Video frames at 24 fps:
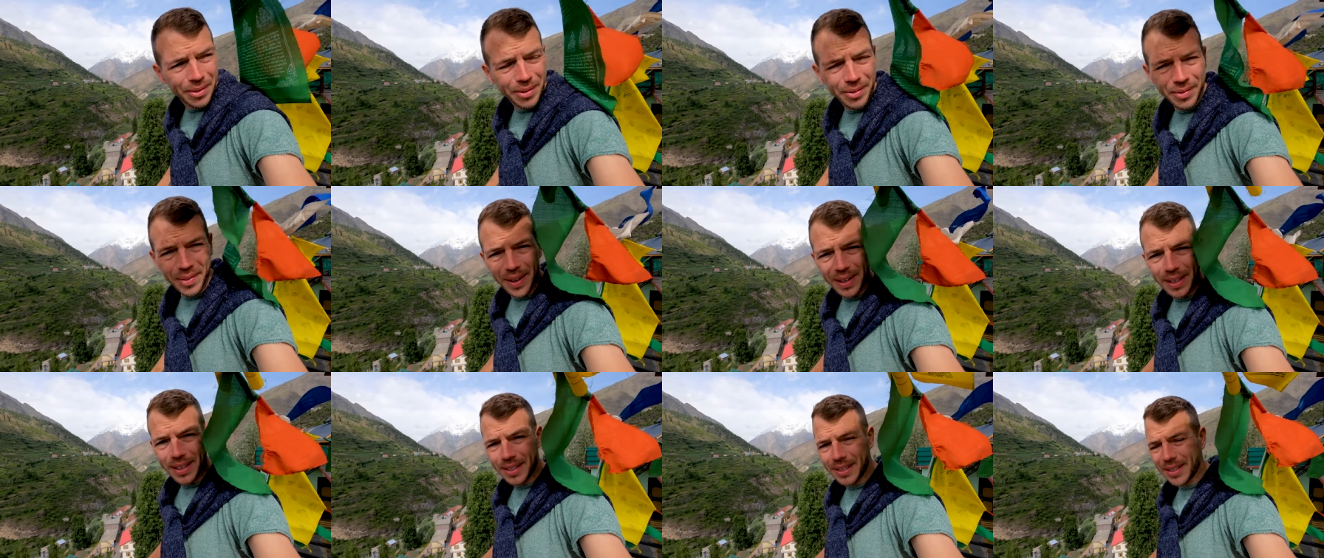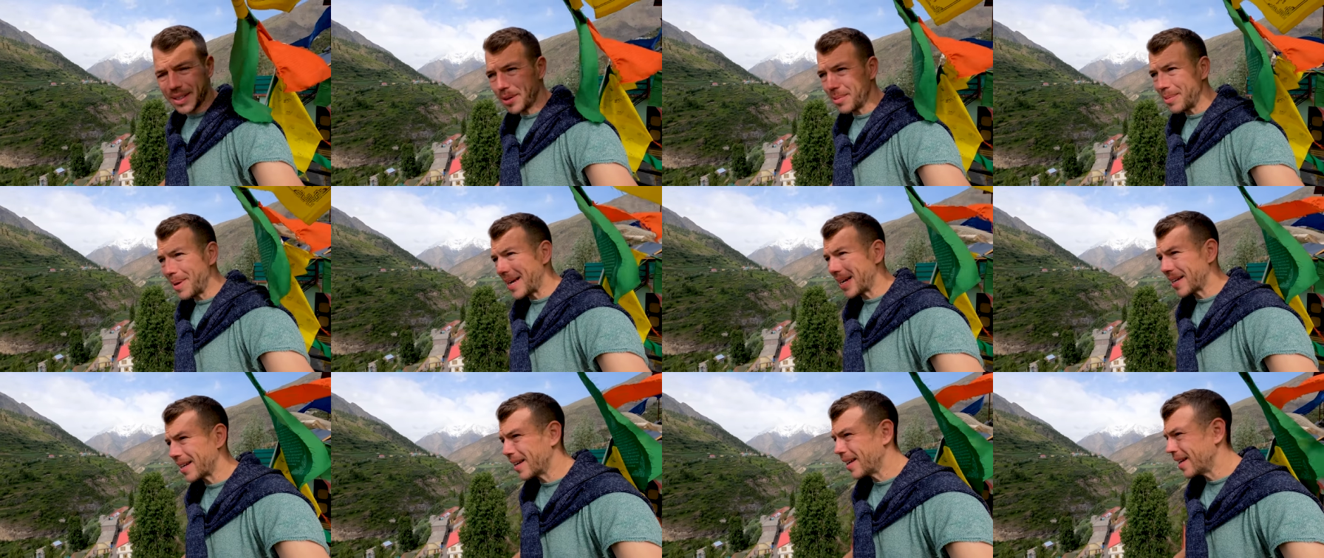of a funny
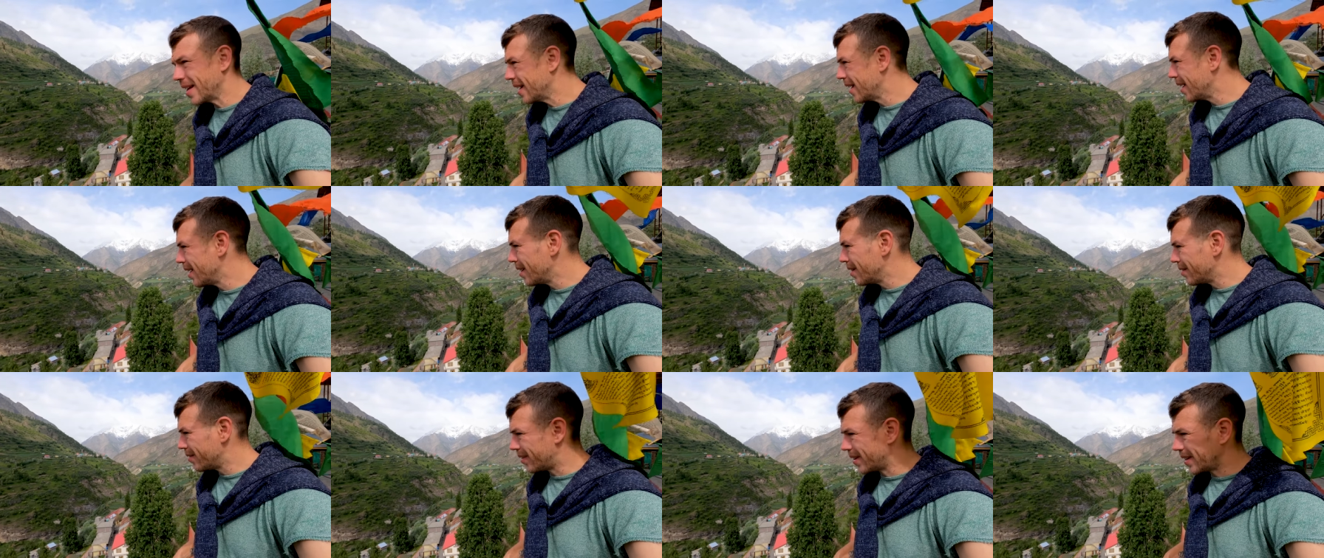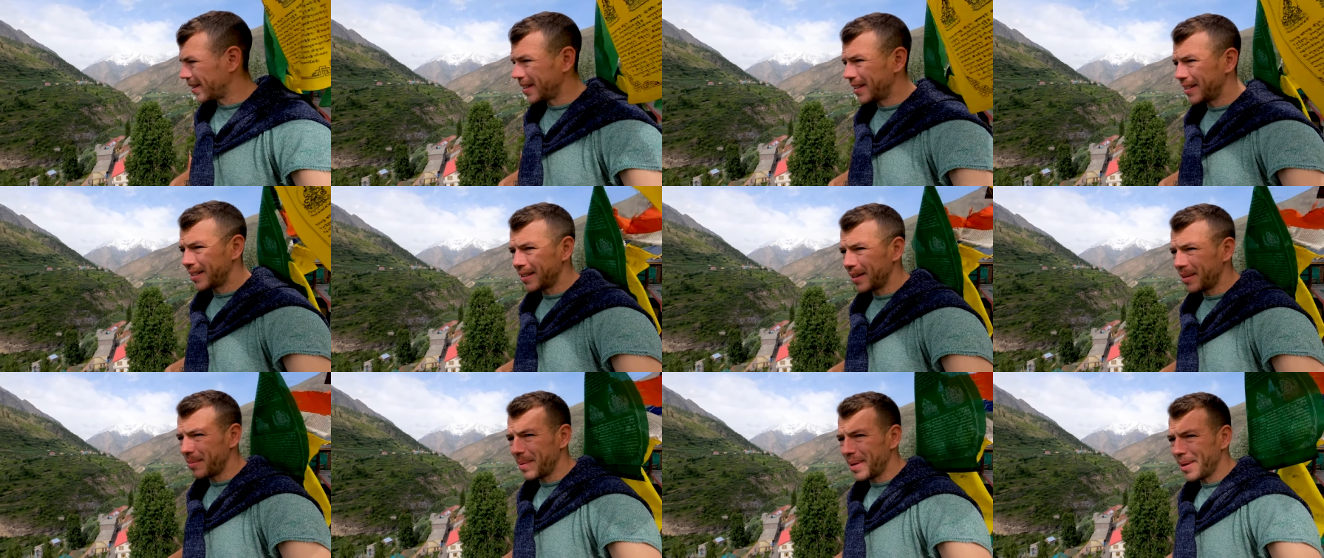stomach. Funny
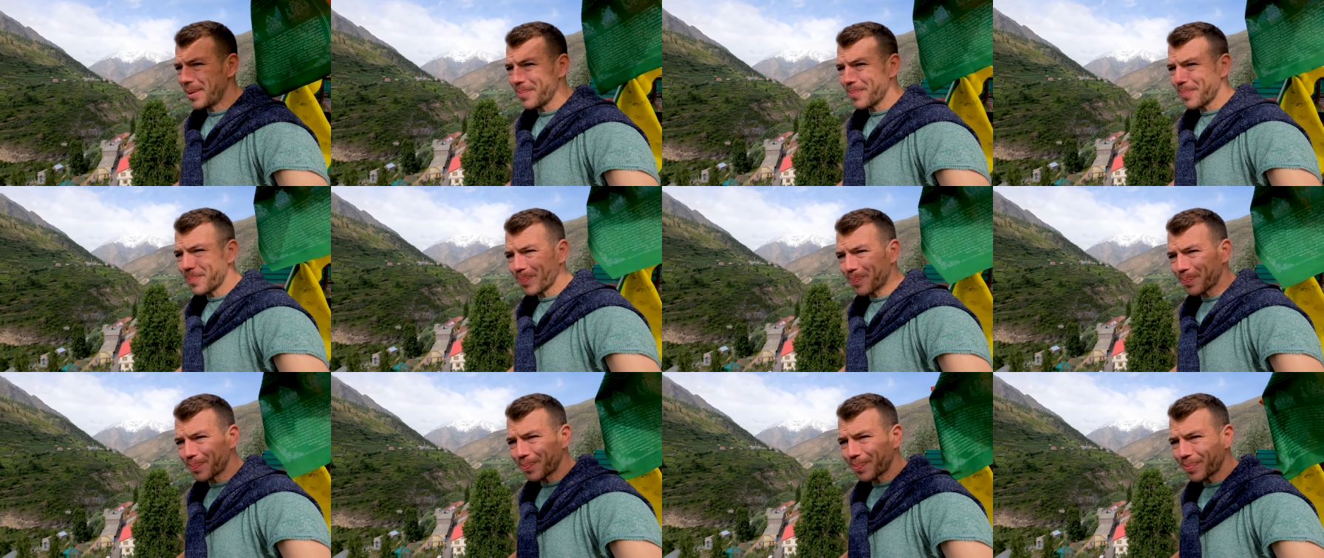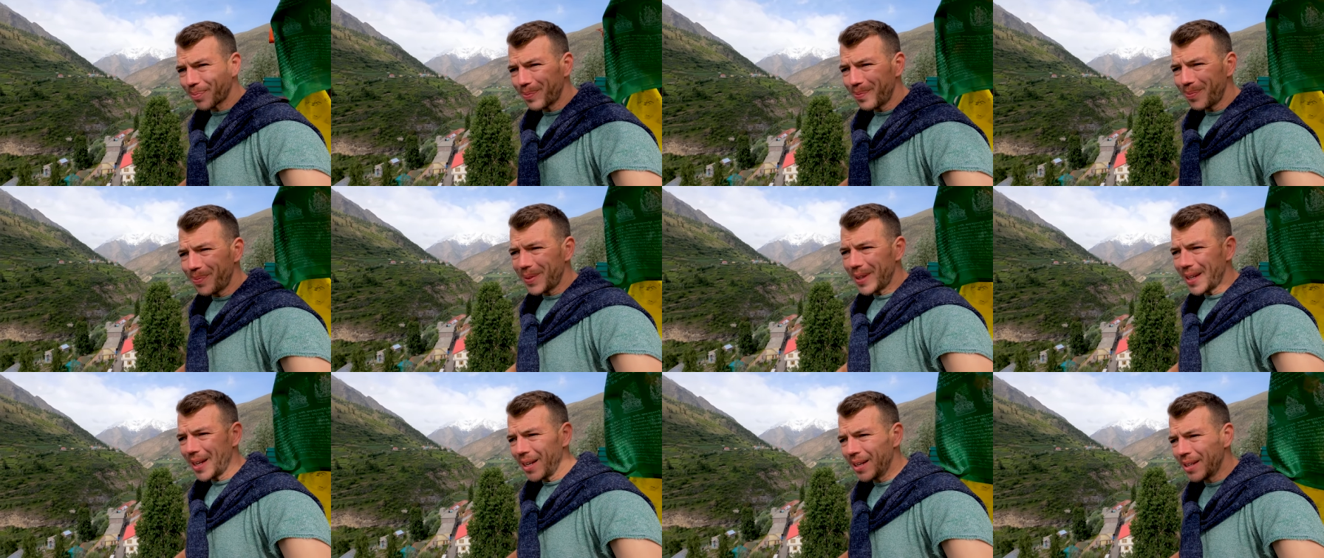tummy,
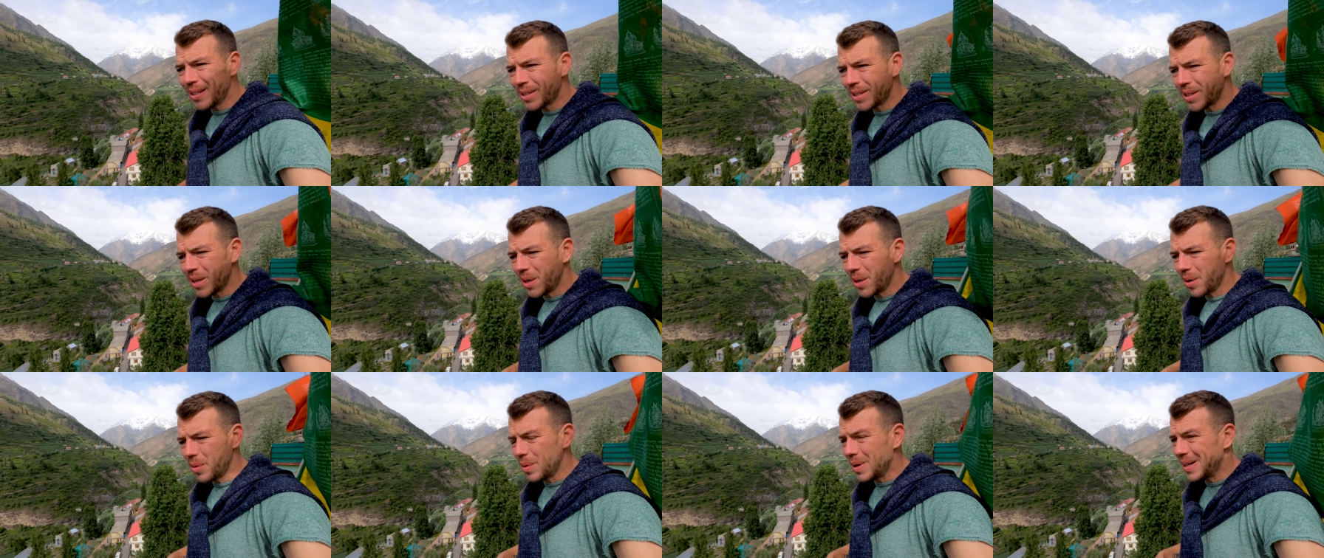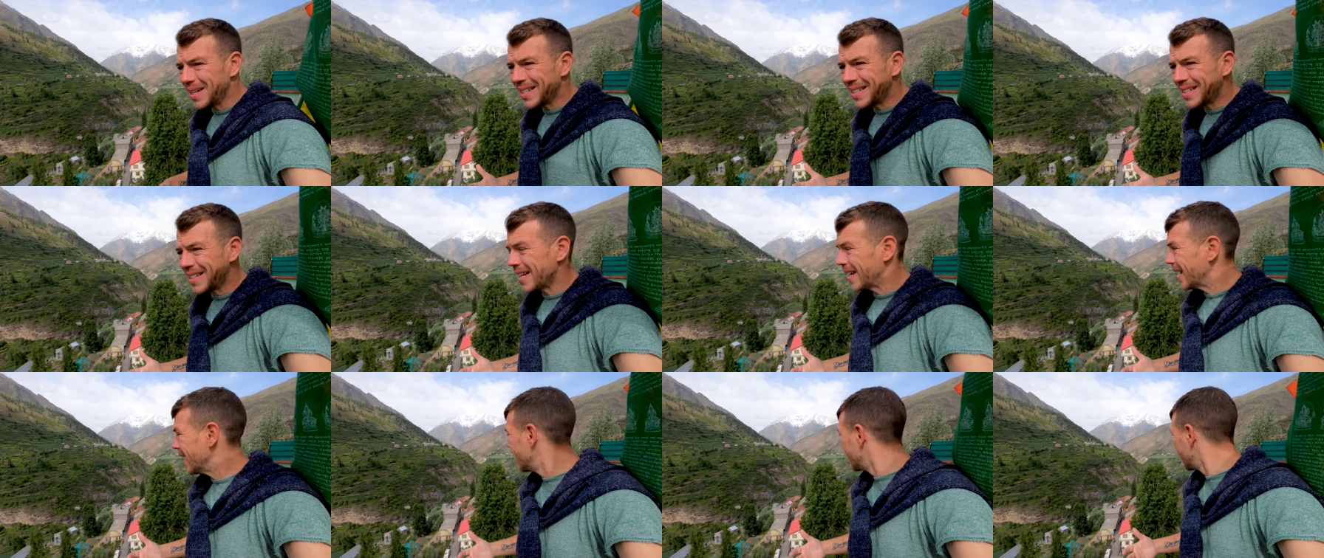so we'll
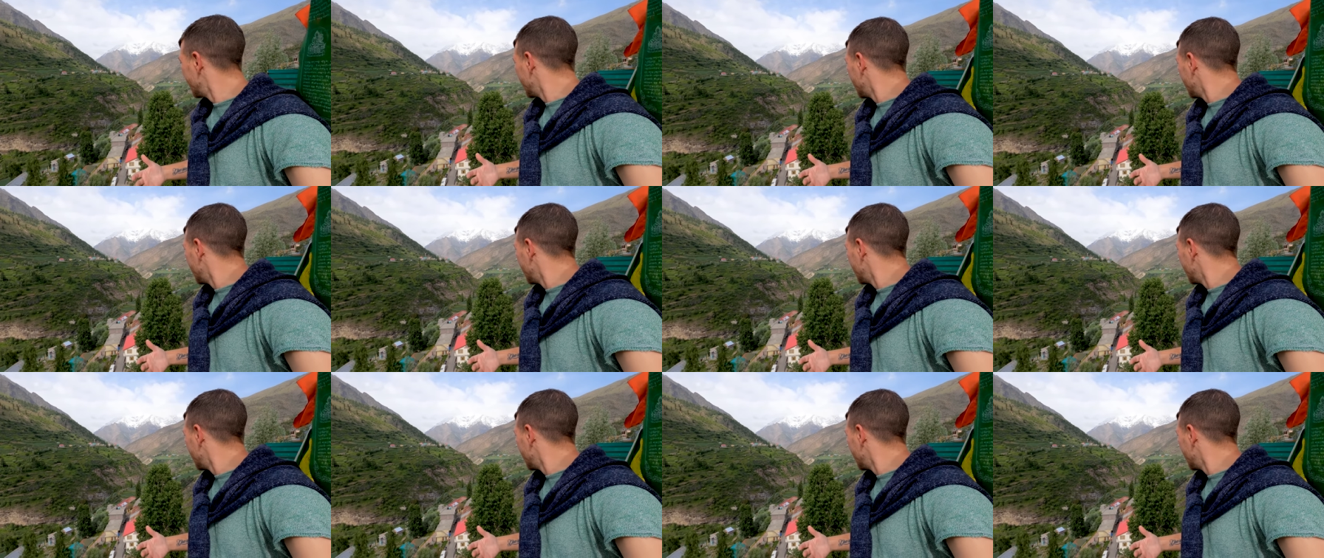see.